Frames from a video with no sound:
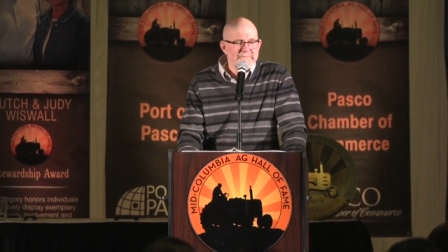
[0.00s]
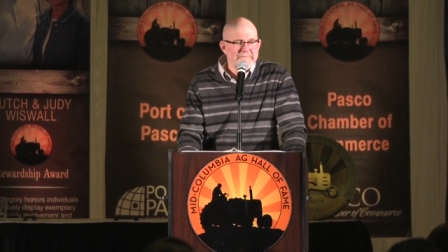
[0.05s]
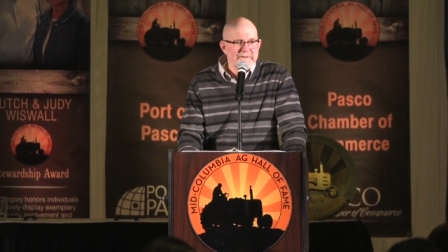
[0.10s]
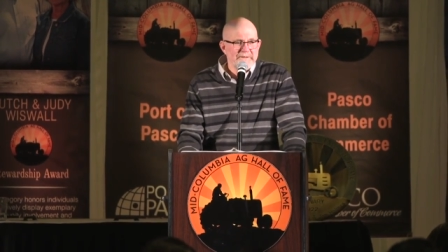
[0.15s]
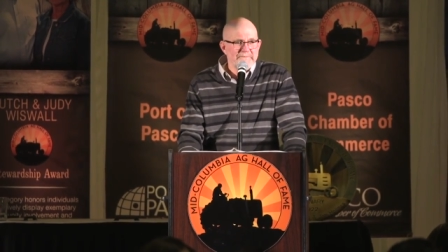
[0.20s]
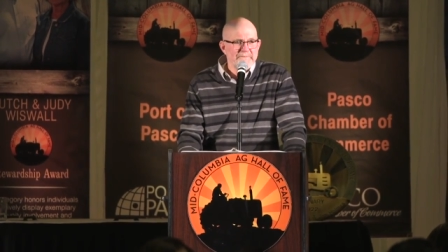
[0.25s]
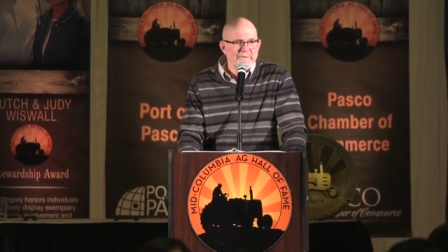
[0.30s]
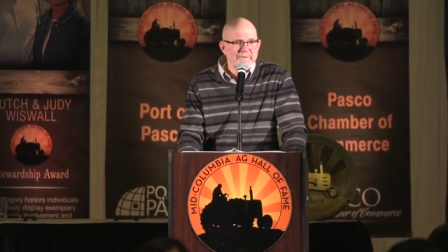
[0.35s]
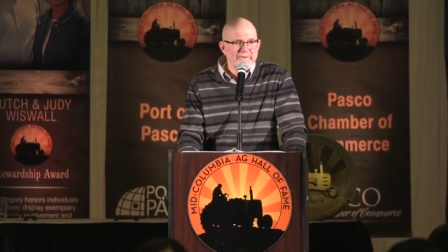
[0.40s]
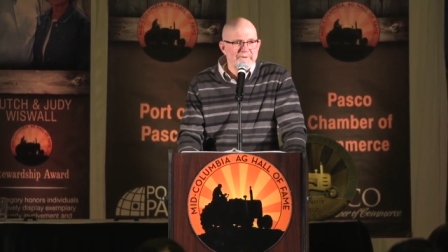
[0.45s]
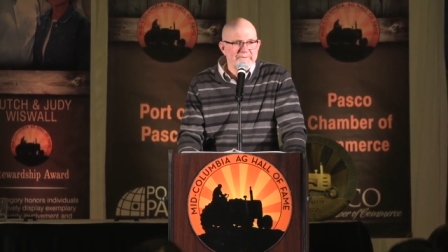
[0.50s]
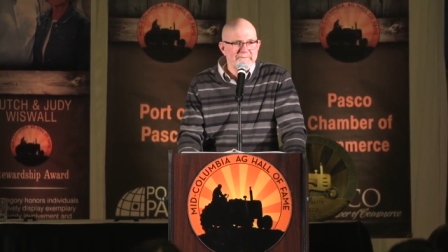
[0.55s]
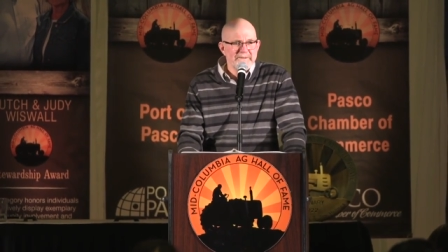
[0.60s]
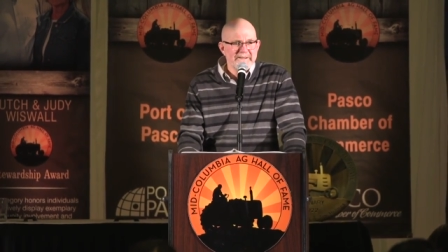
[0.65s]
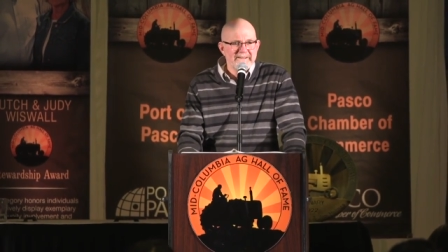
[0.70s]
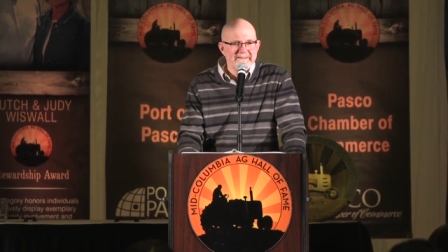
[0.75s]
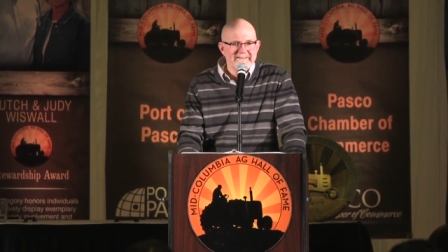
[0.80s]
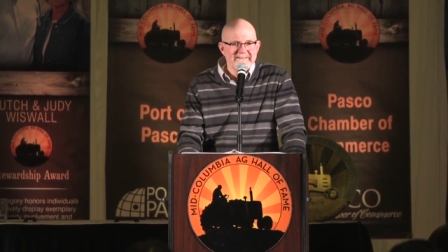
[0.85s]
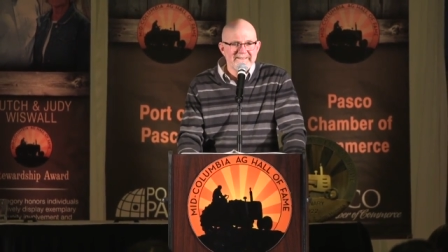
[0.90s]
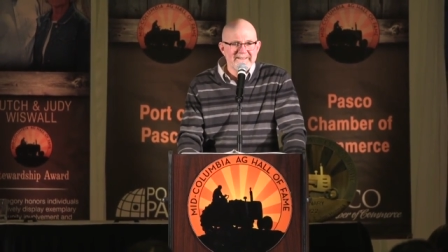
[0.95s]
people would
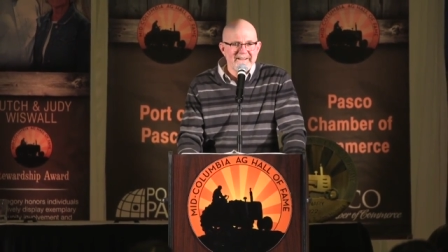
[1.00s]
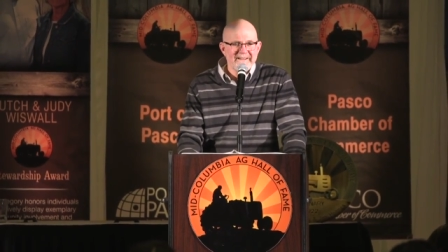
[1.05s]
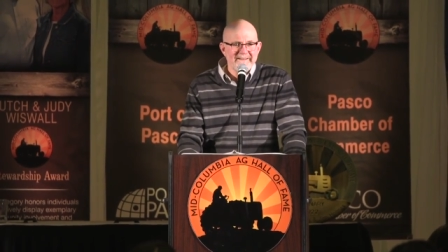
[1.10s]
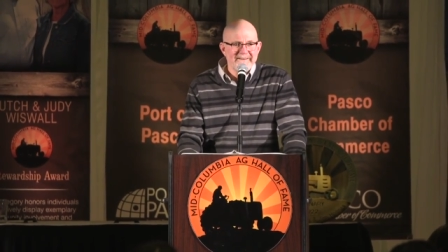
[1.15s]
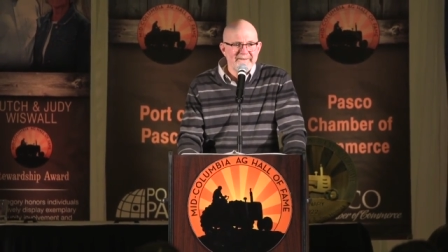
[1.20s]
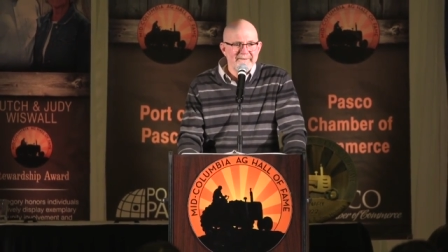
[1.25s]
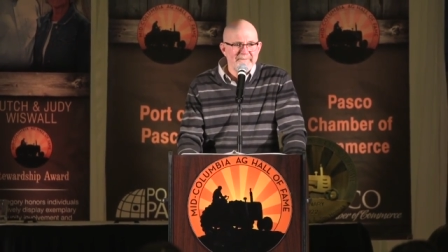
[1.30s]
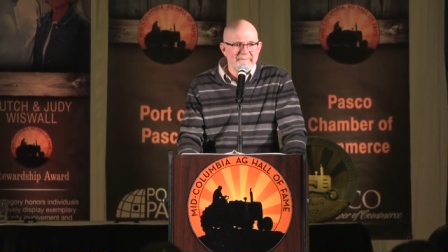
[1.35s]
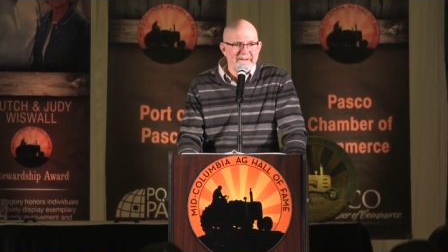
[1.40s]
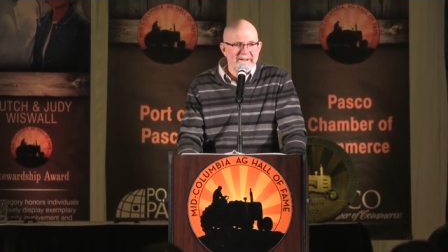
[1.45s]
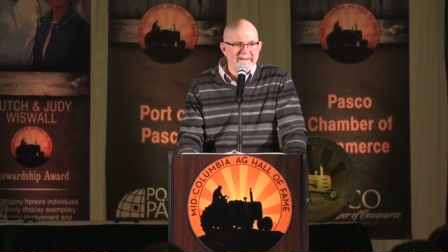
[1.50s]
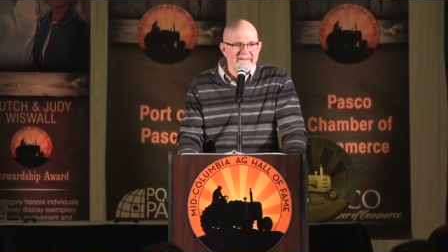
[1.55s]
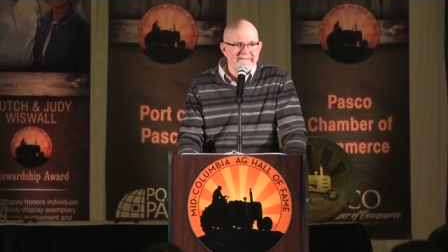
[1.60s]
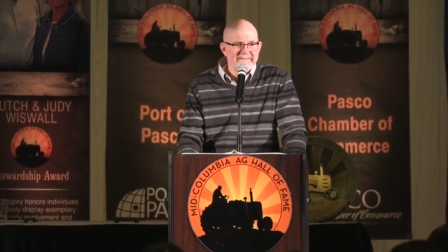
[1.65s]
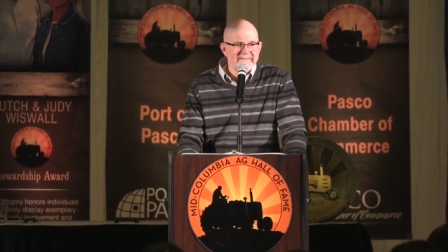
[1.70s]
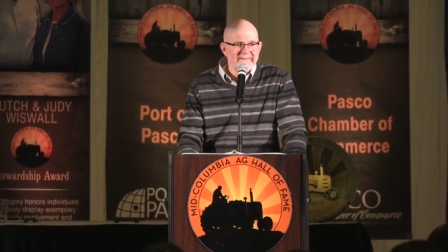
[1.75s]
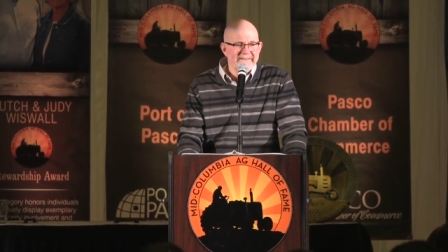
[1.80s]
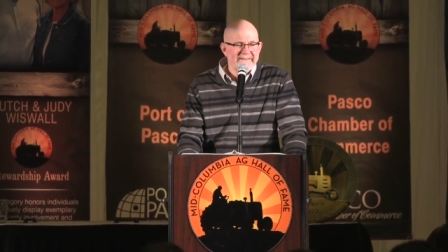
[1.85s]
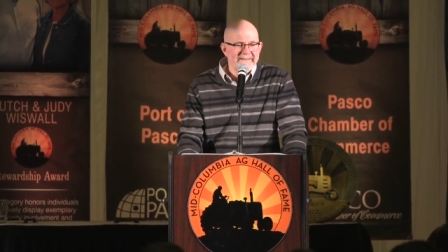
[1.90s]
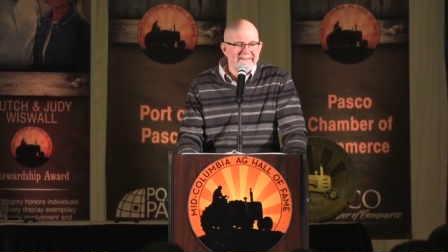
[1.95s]
be excited
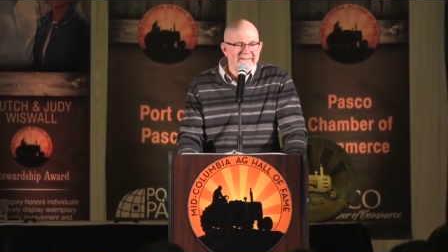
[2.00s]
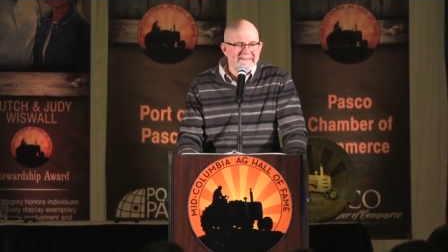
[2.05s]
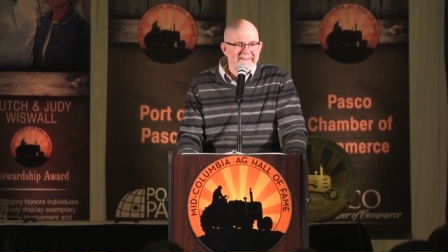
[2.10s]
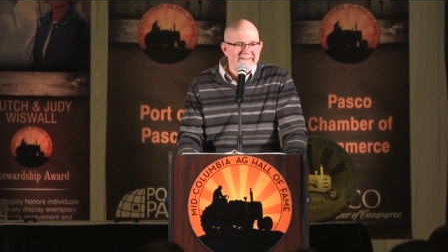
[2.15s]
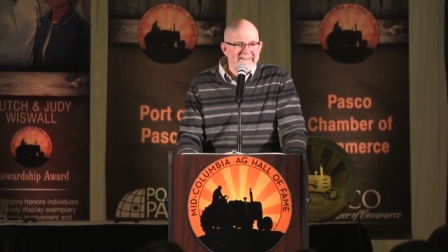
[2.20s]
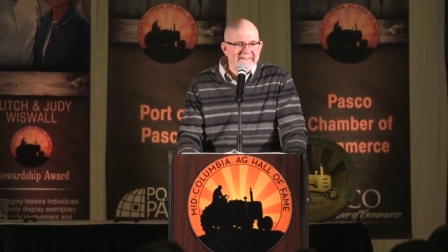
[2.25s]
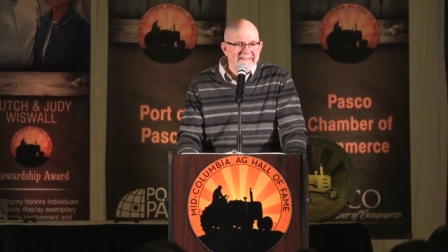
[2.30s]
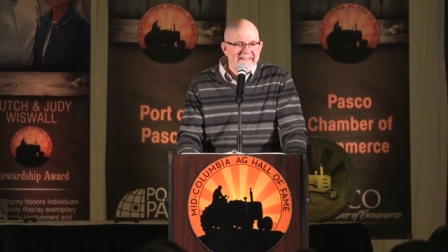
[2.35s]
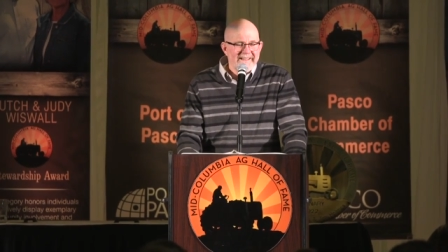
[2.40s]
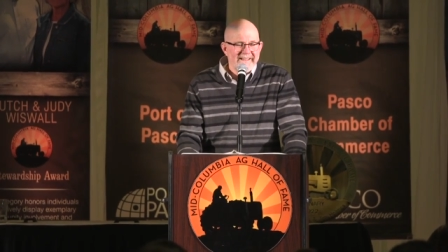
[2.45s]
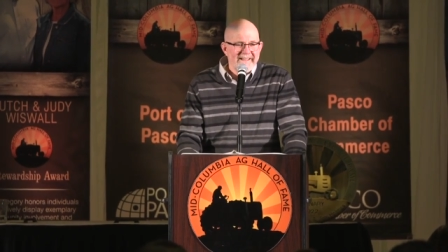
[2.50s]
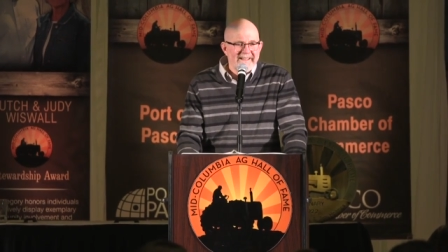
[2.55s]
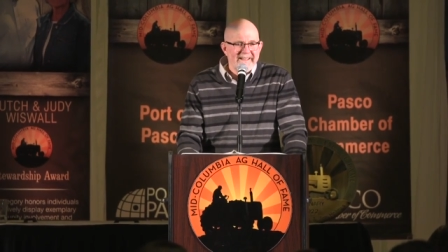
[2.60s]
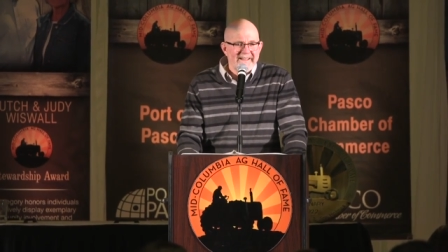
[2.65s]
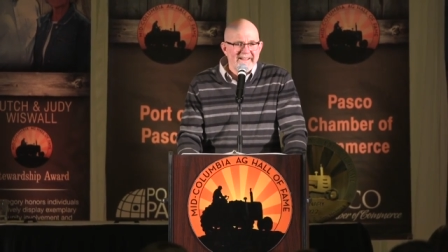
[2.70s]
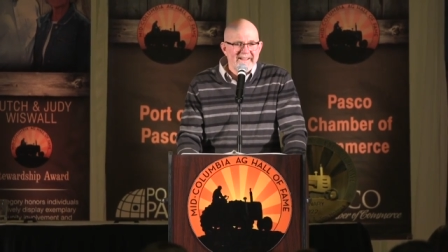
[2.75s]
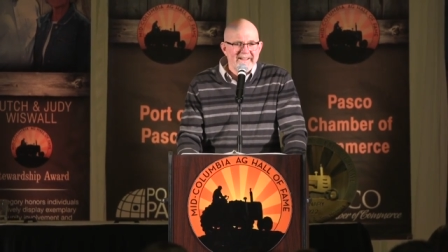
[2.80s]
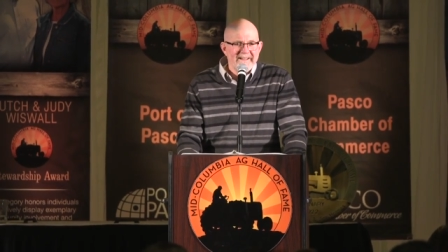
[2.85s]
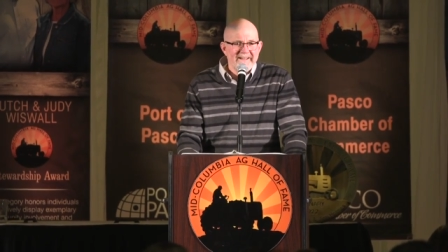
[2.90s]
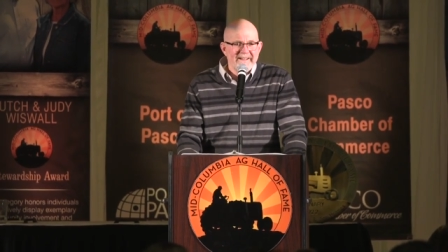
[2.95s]
about
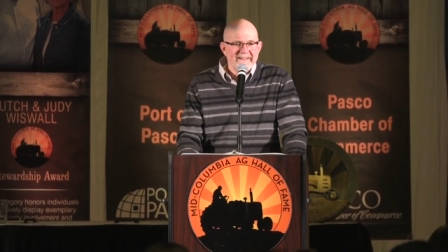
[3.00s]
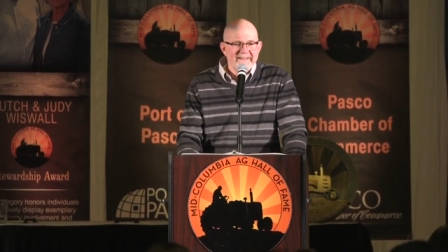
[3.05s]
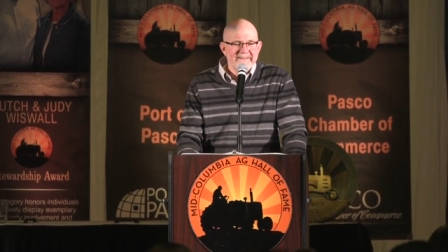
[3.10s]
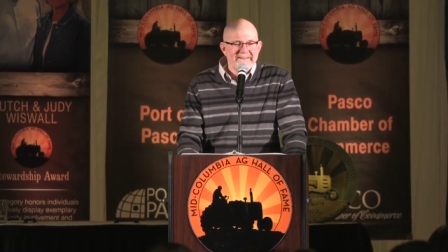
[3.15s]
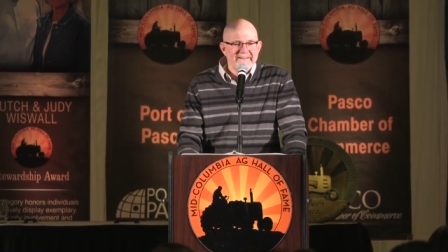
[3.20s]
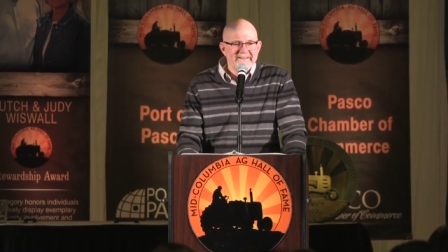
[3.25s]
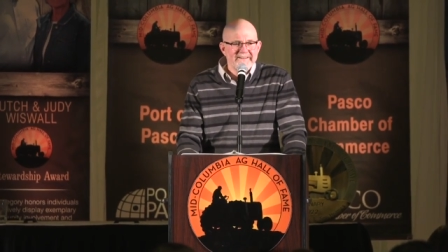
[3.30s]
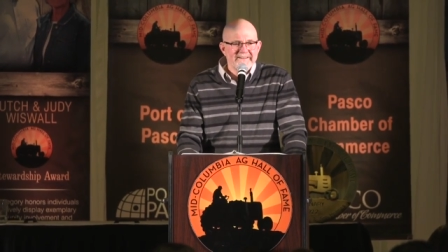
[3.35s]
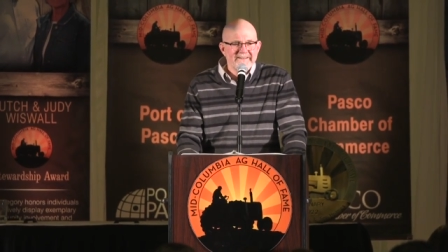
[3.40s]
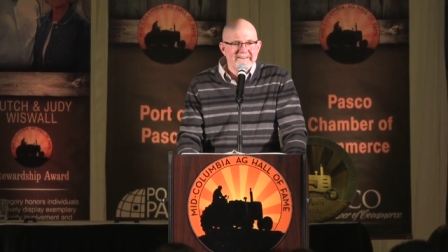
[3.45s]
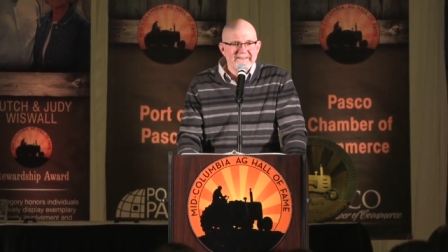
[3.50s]
and